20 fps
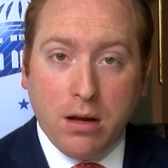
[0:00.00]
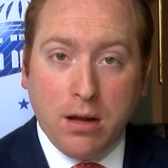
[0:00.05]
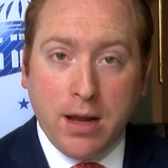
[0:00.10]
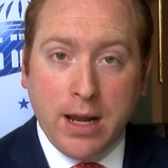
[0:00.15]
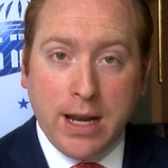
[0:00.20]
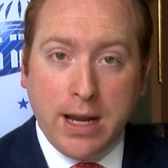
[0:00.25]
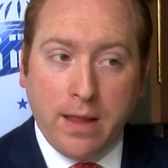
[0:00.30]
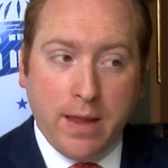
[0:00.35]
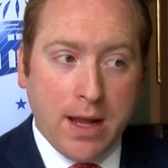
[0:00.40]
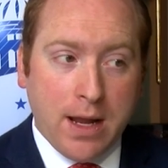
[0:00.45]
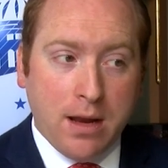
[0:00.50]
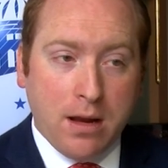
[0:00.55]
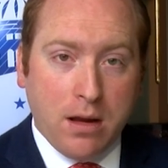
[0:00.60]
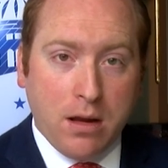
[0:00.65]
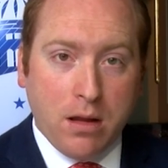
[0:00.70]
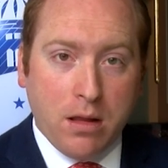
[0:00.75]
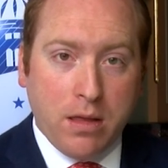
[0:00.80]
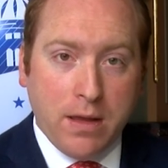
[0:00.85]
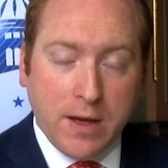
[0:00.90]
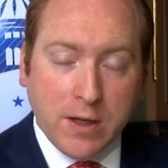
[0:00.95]
and
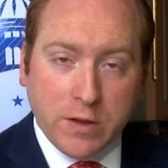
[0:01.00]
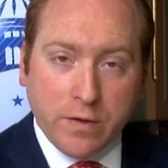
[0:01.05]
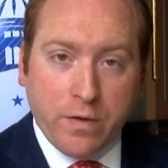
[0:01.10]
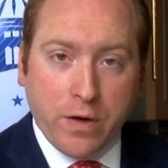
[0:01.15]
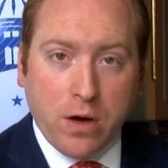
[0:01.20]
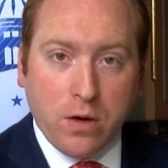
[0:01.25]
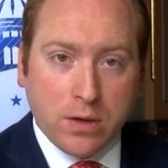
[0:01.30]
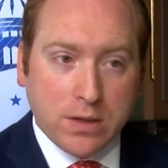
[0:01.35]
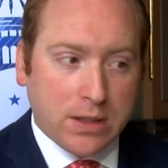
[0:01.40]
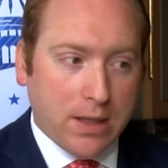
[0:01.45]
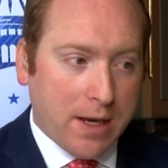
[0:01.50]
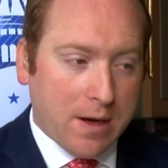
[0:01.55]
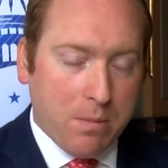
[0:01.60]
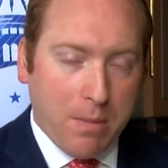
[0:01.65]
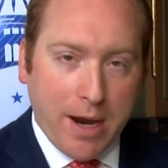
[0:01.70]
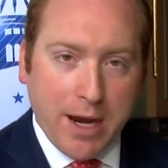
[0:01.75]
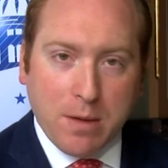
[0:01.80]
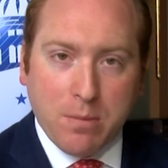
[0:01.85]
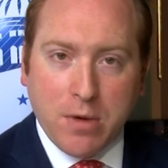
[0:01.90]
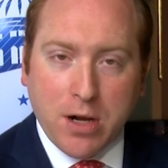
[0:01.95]
that these folks, like
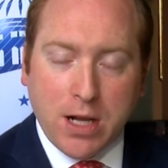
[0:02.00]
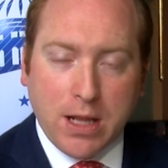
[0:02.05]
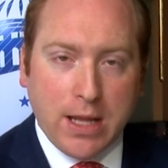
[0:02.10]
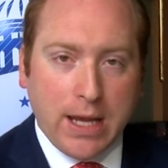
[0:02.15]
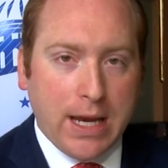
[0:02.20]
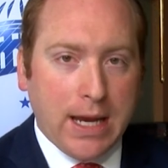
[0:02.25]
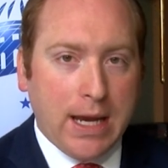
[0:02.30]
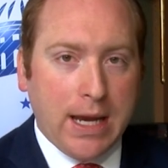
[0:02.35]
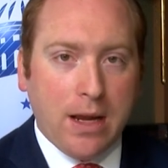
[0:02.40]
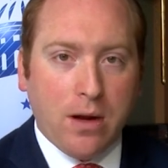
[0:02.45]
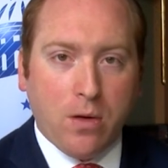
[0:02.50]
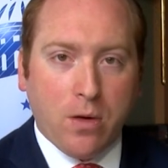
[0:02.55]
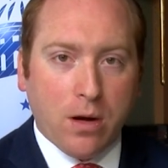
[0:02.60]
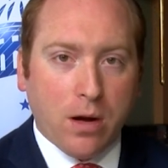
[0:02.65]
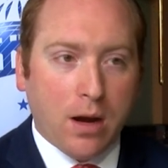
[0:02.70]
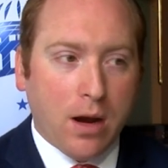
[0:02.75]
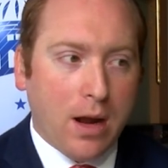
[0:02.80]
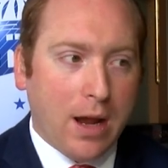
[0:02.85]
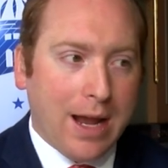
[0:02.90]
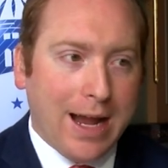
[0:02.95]
Mike McLean
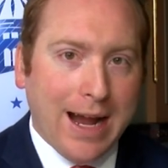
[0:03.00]
or